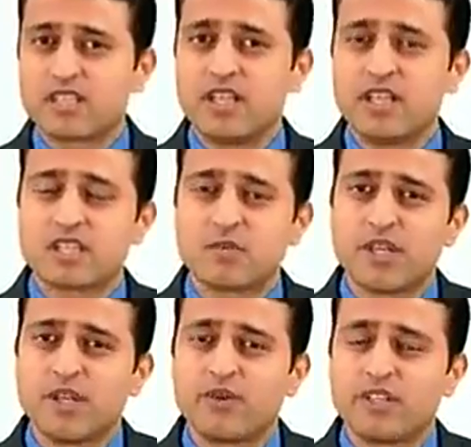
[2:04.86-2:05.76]
us
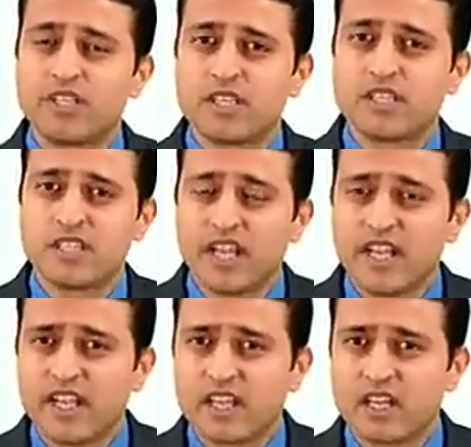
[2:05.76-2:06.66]
resubstitute these things in the
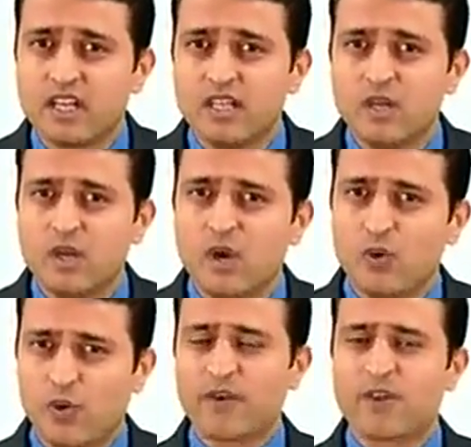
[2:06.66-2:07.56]
integral.
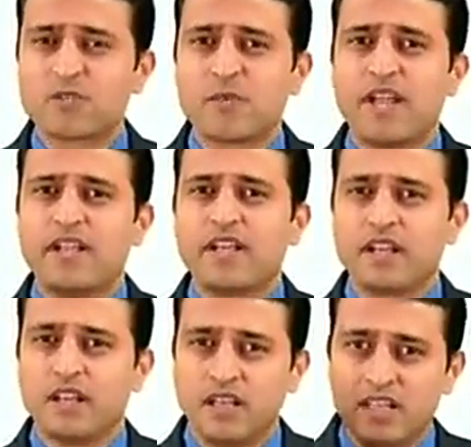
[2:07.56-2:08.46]
What was my
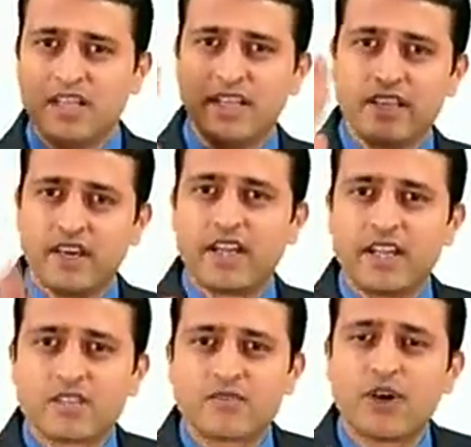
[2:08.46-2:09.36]
integral? Here
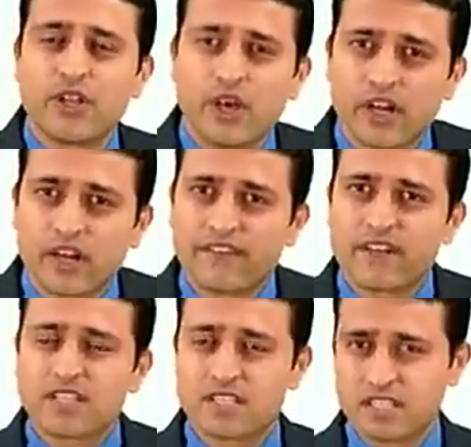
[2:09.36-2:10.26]
it is for your
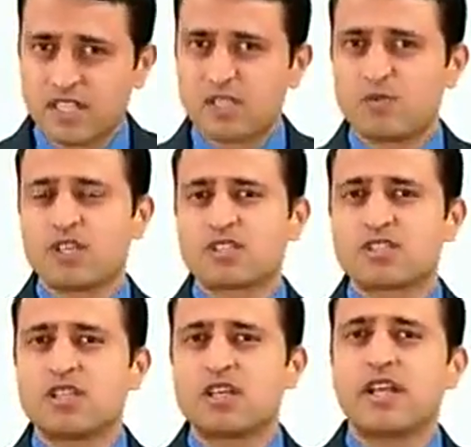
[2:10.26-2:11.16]
reference. This
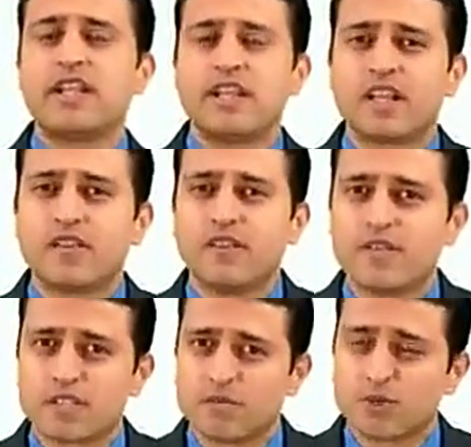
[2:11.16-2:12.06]
was the integral we
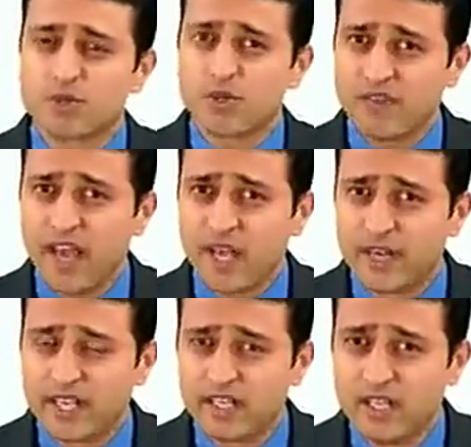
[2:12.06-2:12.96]
were supposed to
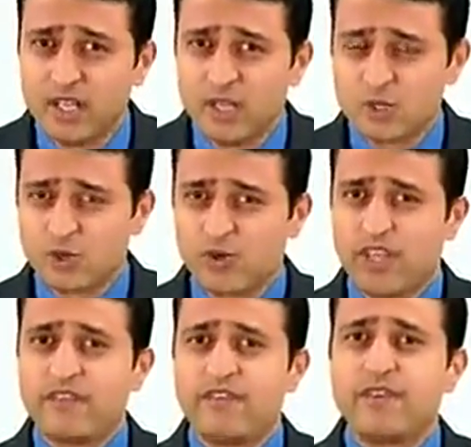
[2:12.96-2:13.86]
evaluate. So
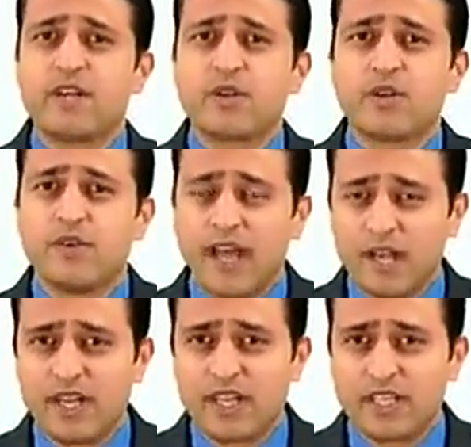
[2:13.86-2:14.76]
if we were to
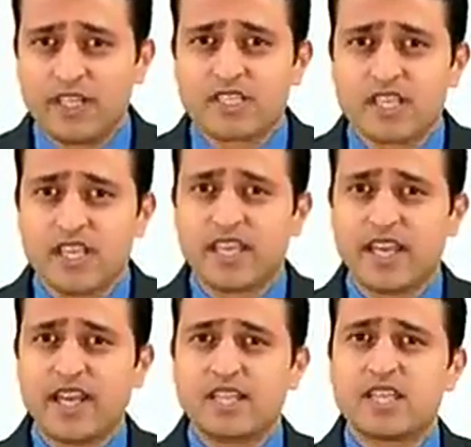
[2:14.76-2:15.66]
evaluate this,
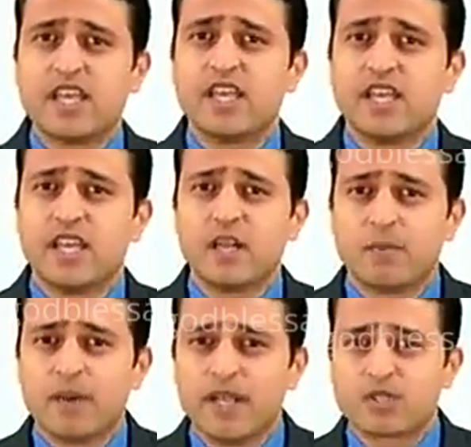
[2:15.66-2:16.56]
can I say
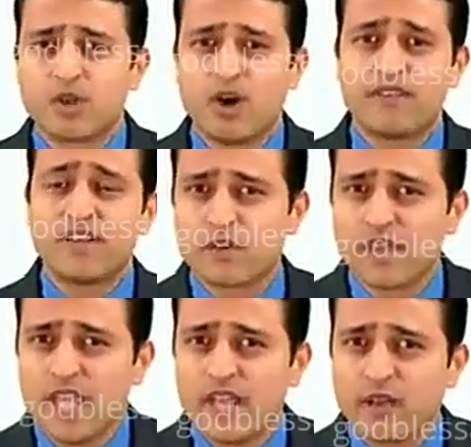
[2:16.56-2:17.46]
in place of
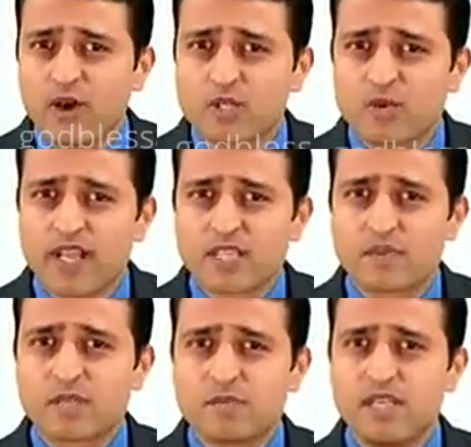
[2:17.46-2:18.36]
a cos square x
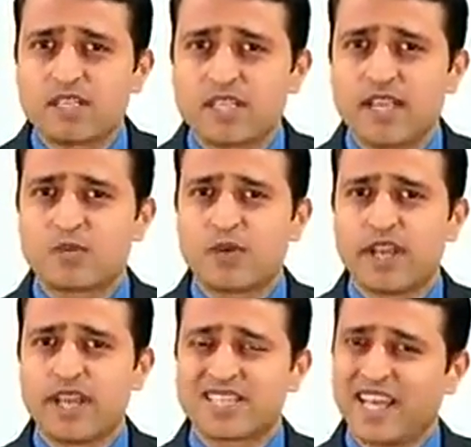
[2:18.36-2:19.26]
plus b sine
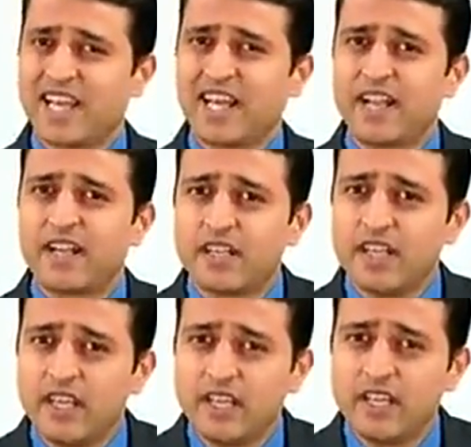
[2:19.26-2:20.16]
square x, can I write a
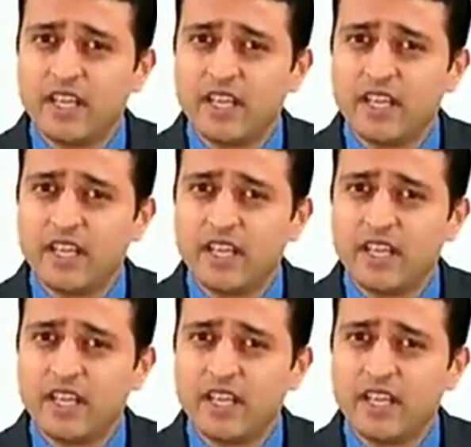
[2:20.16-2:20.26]
t?